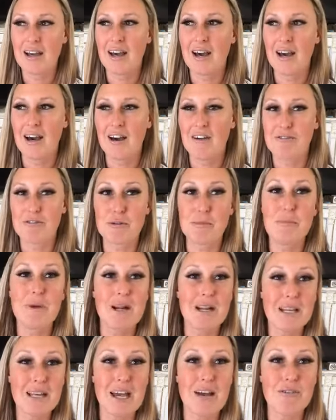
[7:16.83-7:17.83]
uh, for
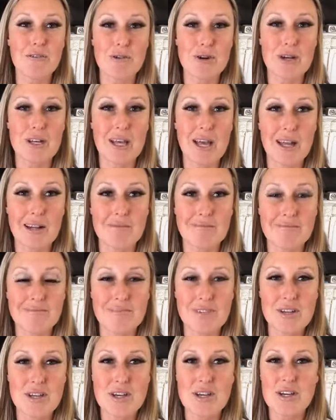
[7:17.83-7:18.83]
money ever again.
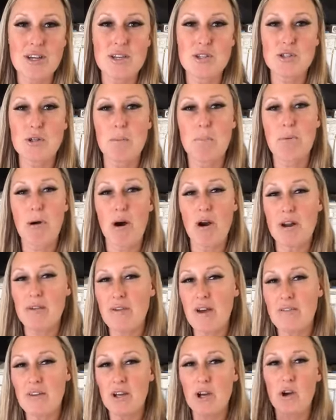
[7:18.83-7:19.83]
So part of
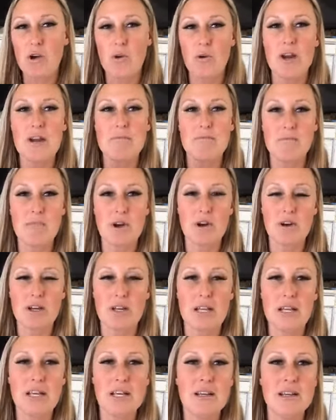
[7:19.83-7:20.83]
having great
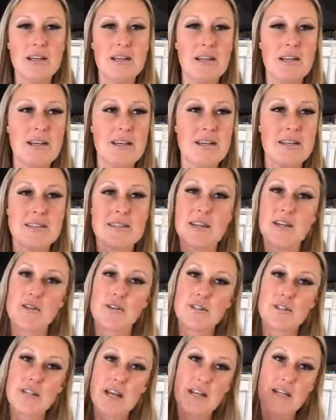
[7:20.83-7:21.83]
marketing is
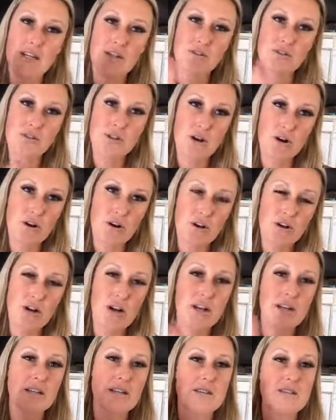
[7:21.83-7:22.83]
understanding your target
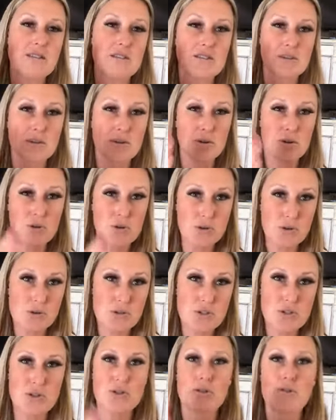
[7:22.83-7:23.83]
audience, who you
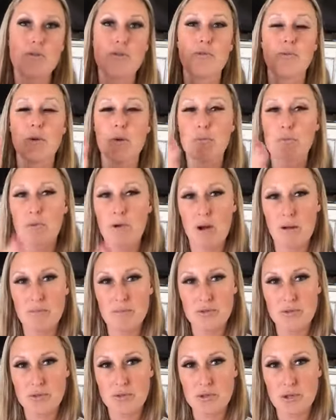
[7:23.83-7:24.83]
serve, what
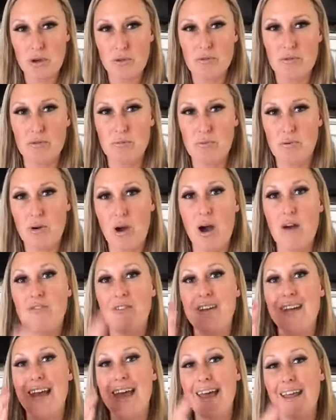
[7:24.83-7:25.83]
problems you solve for
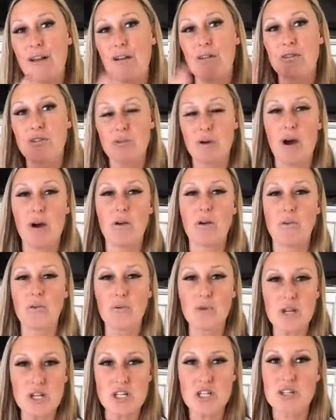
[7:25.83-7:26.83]
profit, and also how to
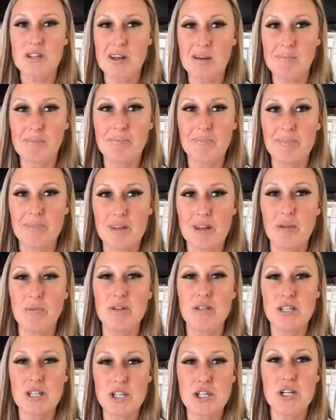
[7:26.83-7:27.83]
reach them. And
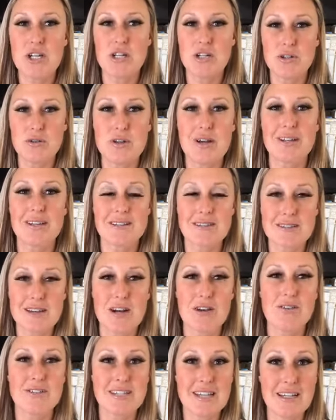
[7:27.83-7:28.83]
we teach you how to do that
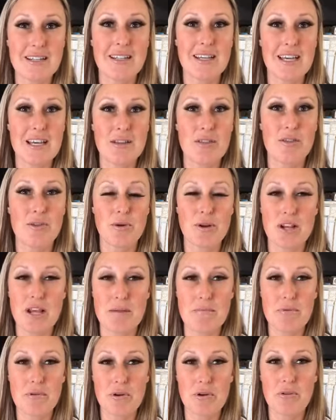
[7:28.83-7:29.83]
inside our ten K and thirty
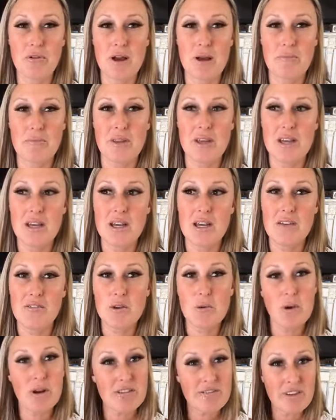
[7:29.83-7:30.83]
day program. If
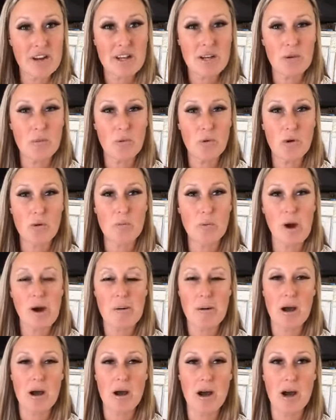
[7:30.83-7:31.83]
you want to find out more
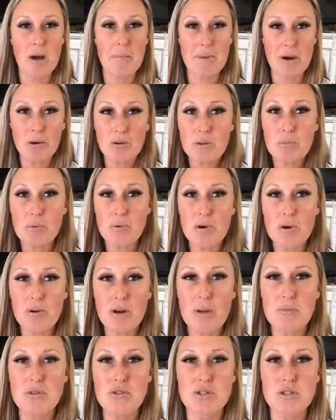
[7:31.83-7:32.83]
about, uh, about the
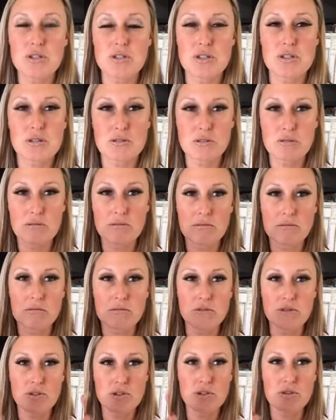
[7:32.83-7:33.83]
program, you should just
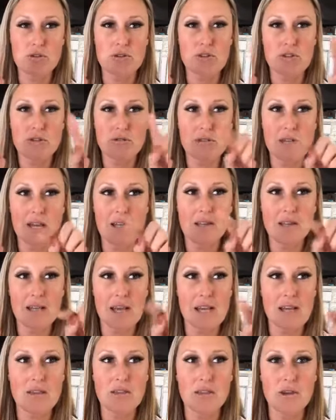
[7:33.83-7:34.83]
search ten
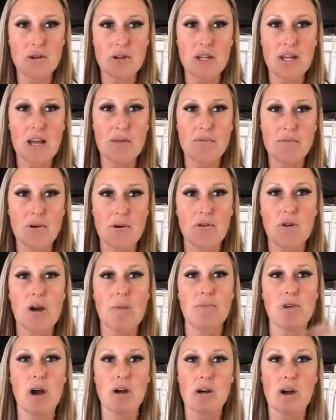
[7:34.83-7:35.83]
K and thirty day
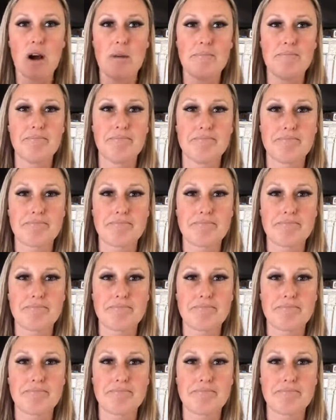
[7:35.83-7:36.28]
program dot com.